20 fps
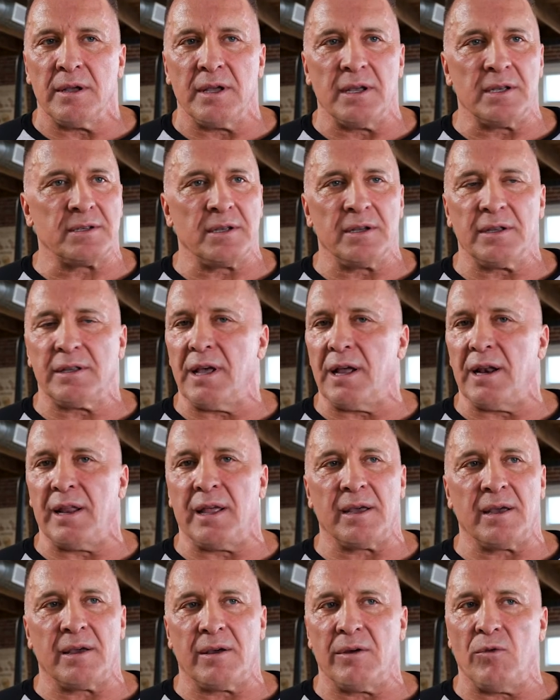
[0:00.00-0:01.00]
it's not
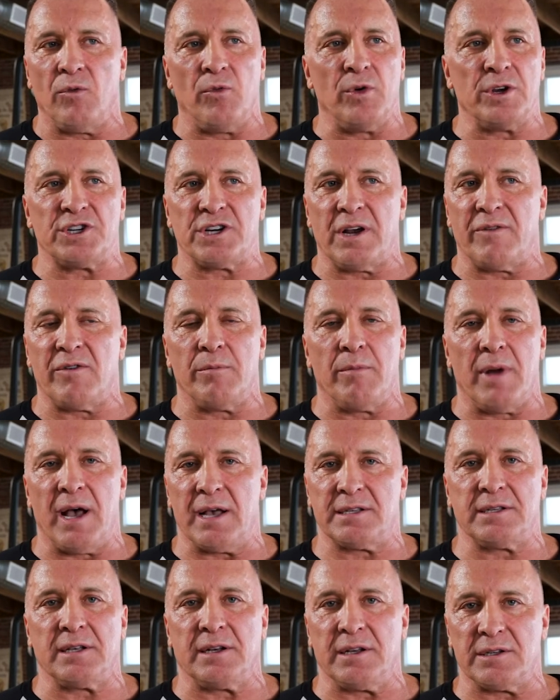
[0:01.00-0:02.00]
telling whichever
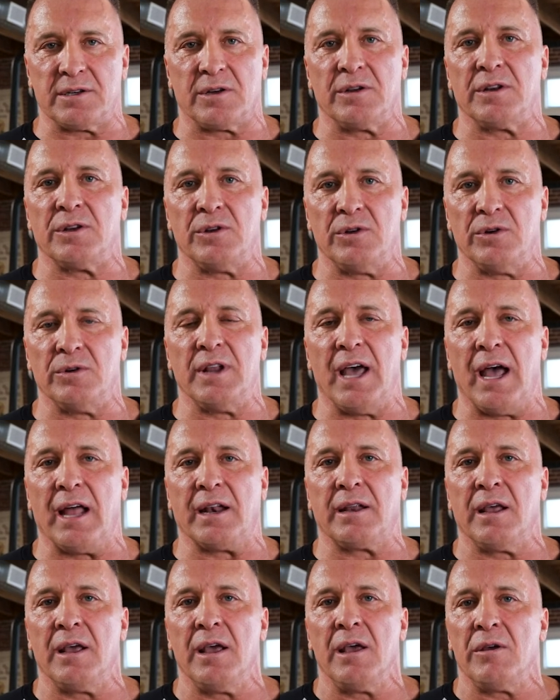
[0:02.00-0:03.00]
muscle is gonna do that.
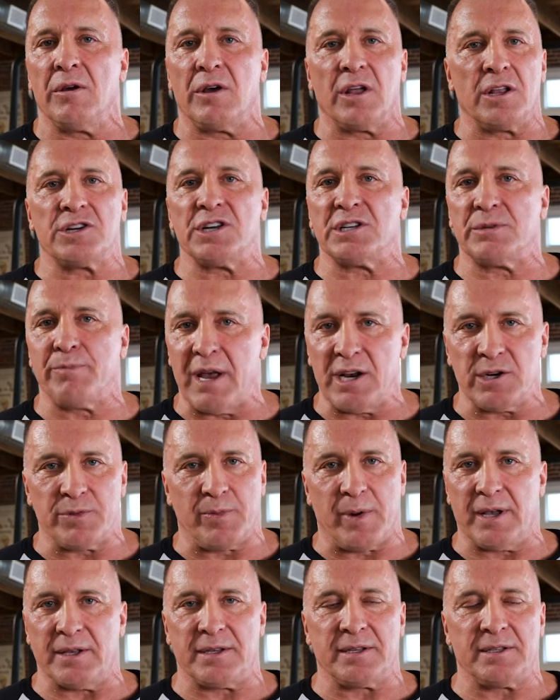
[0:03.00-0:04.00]
You're gonna just bench
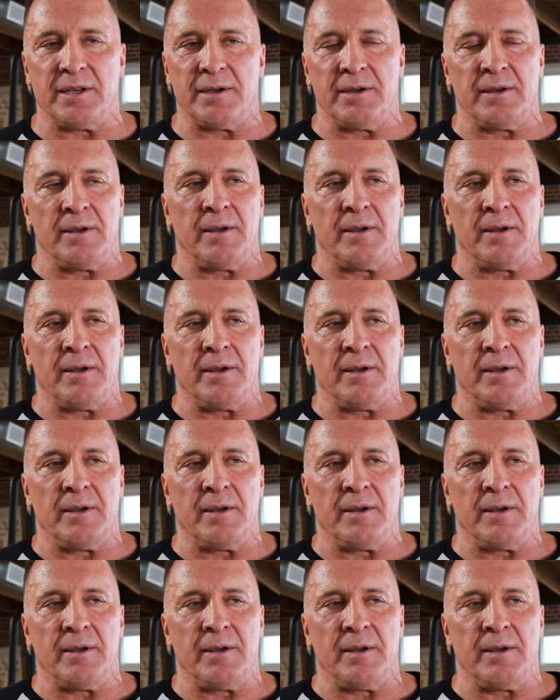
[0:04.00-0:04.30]
press.